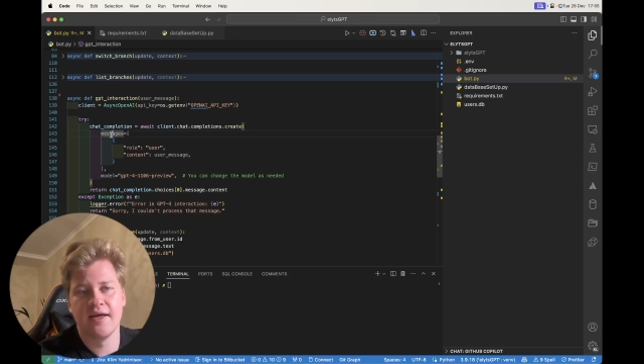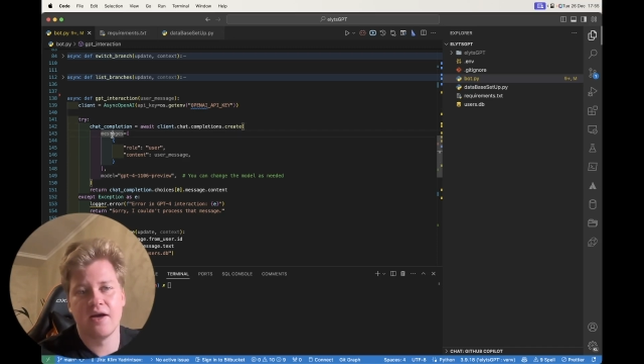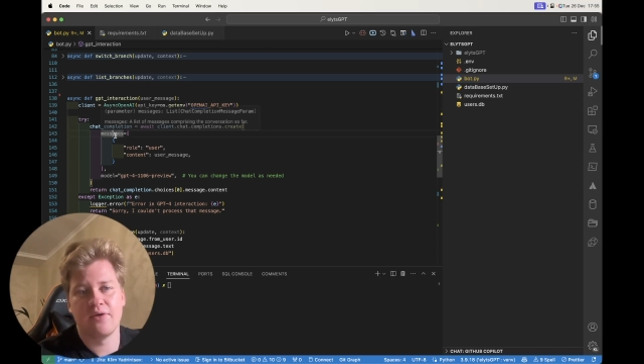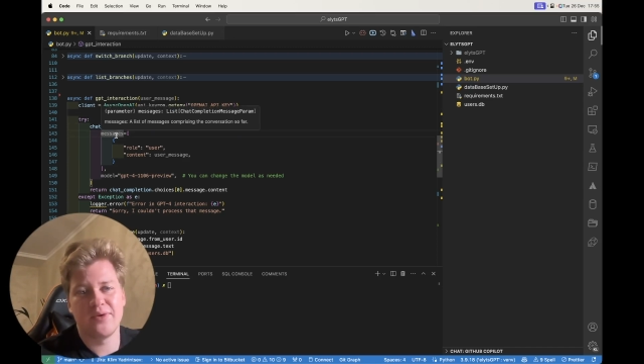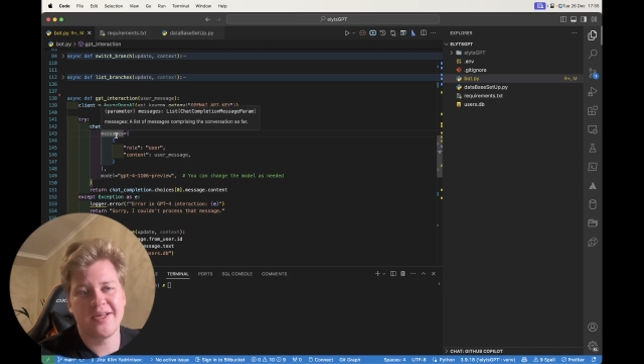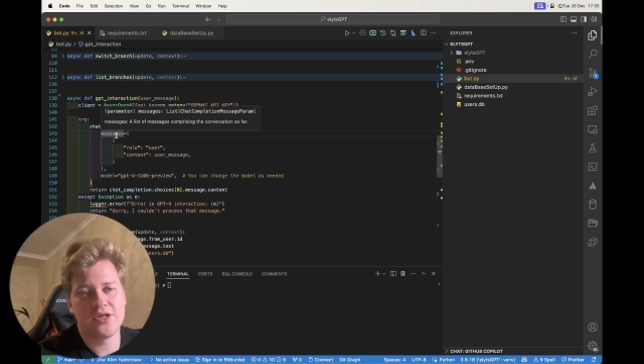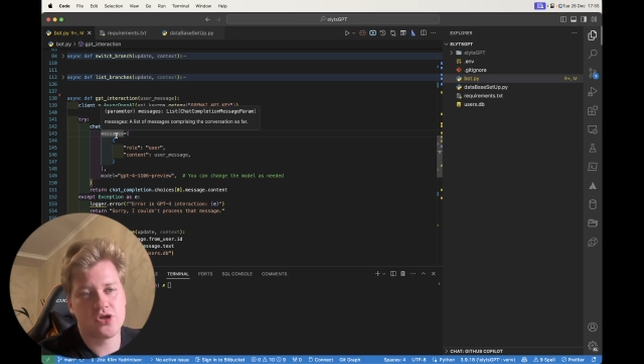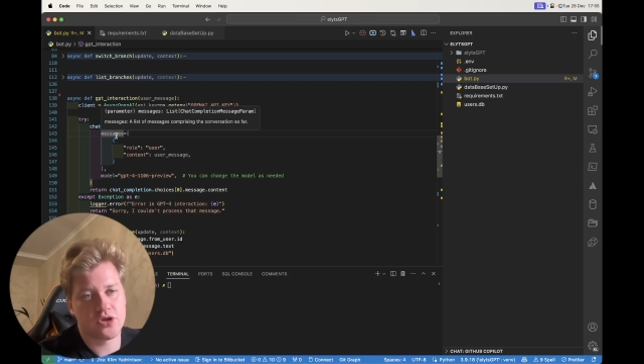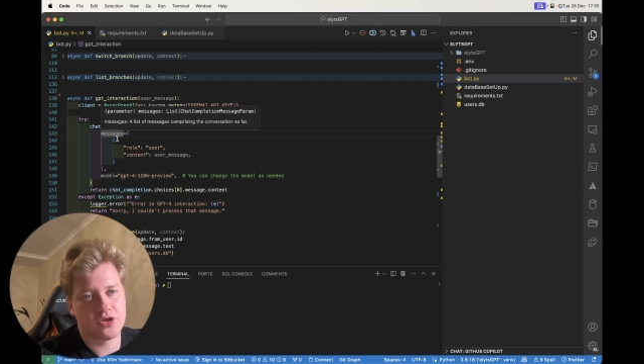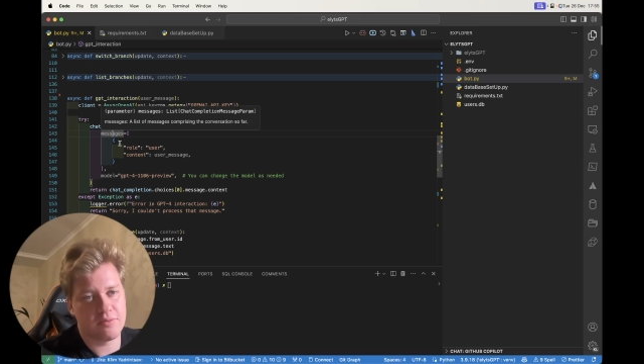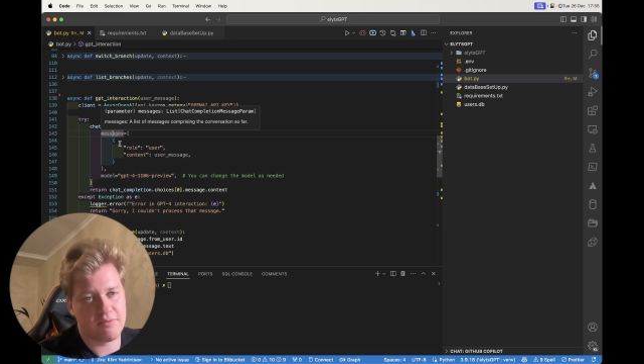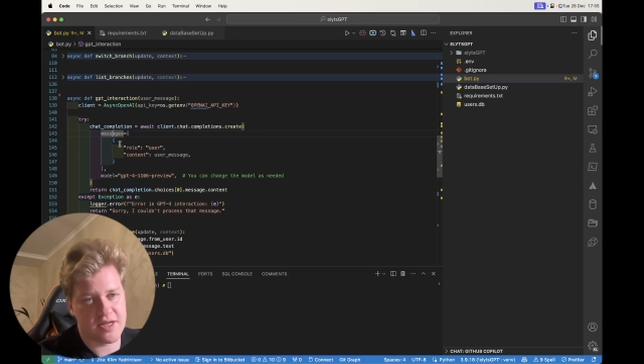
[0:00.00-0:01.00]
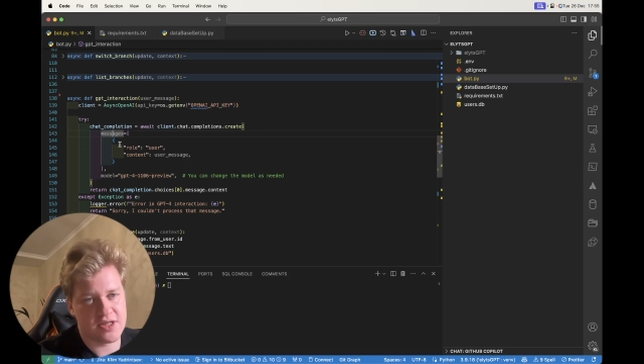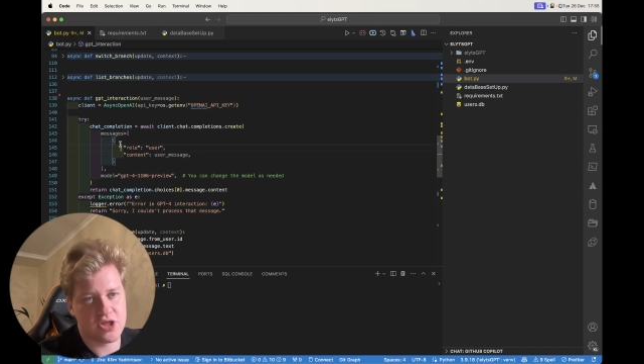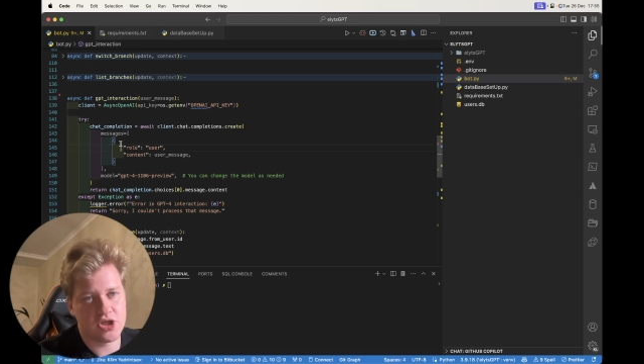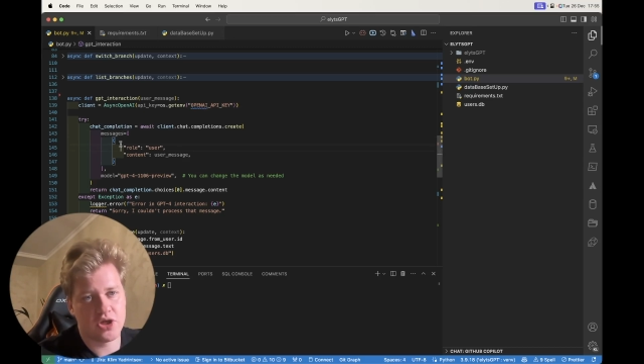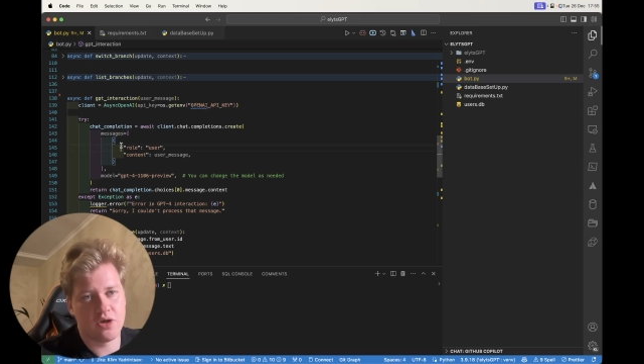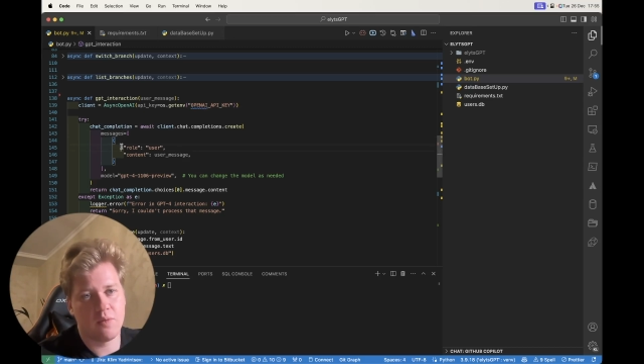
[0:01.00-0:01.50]
We insert the
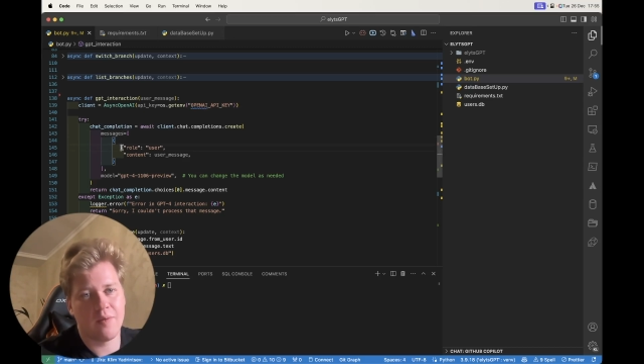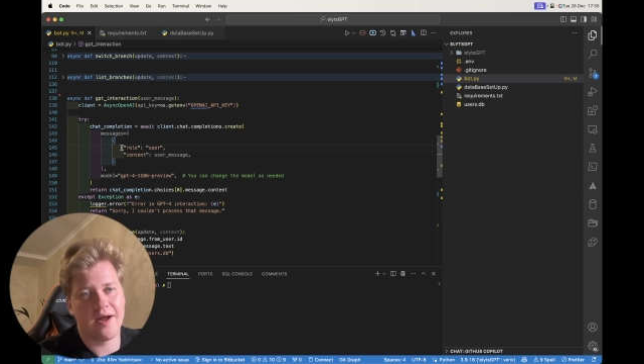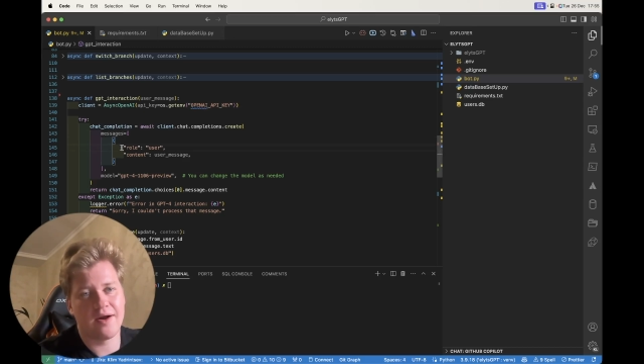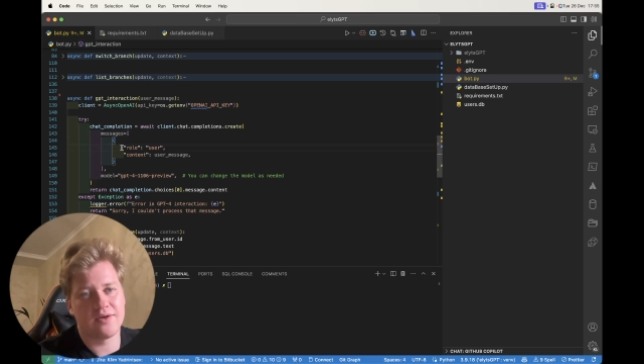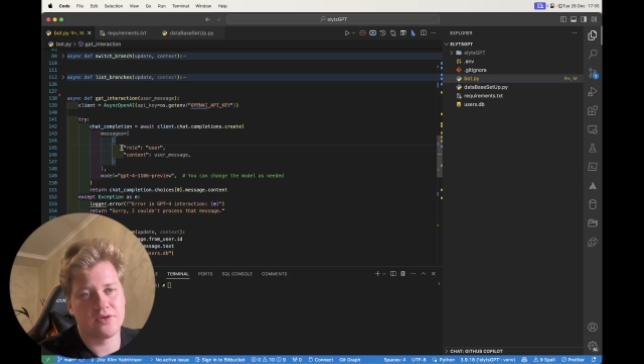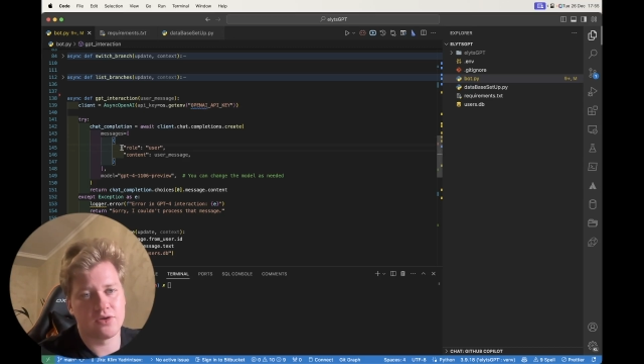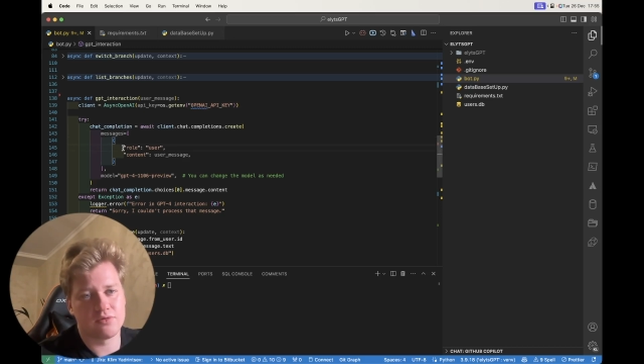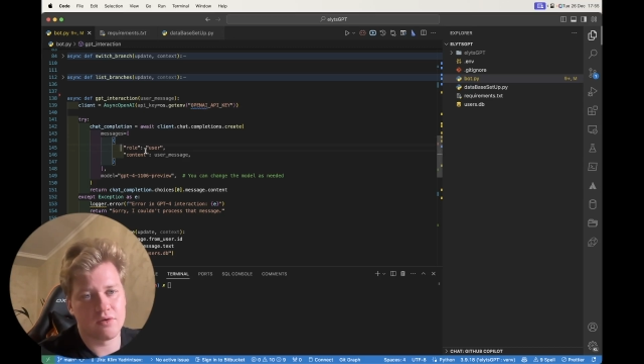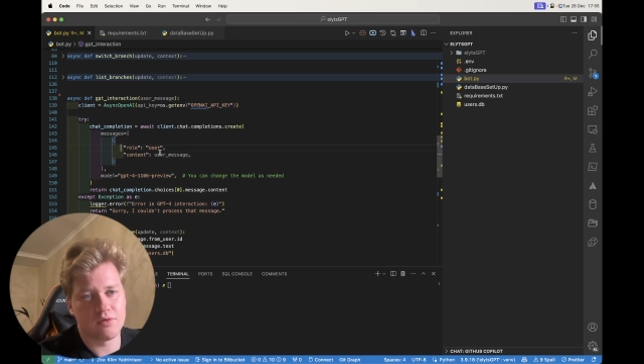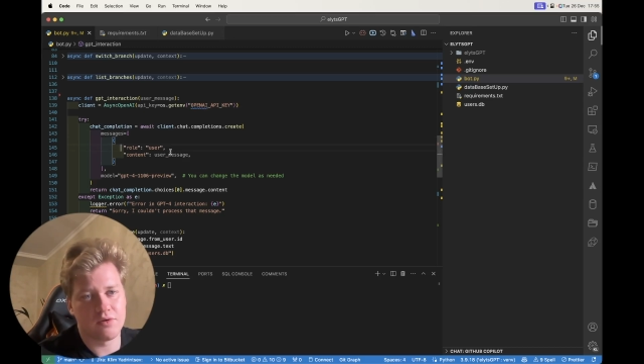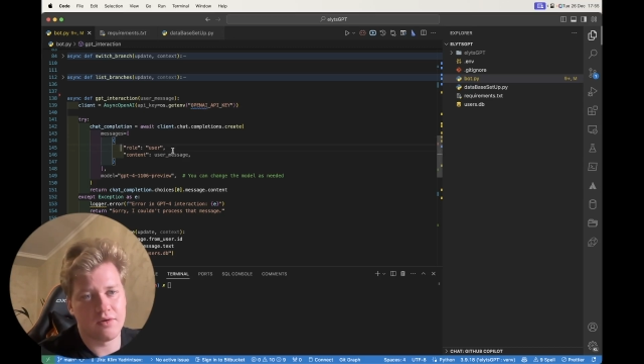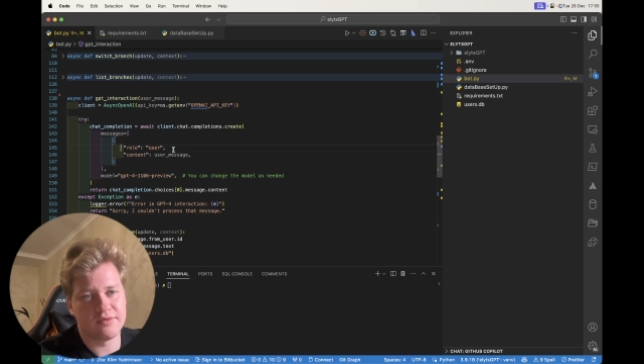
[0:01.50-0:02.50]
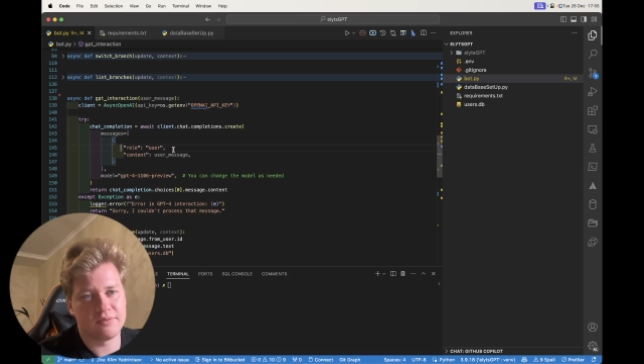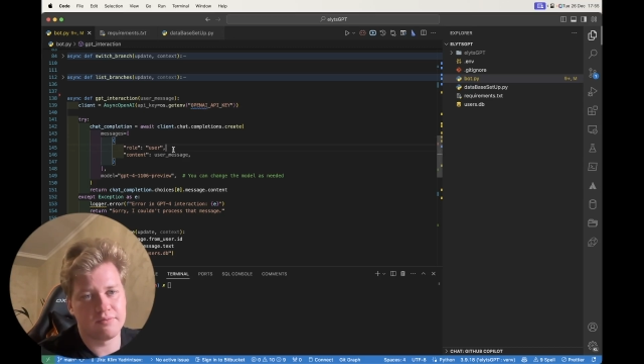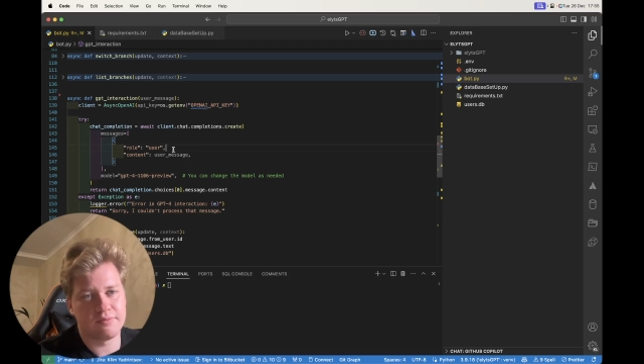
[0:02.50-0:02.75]
message where the row of the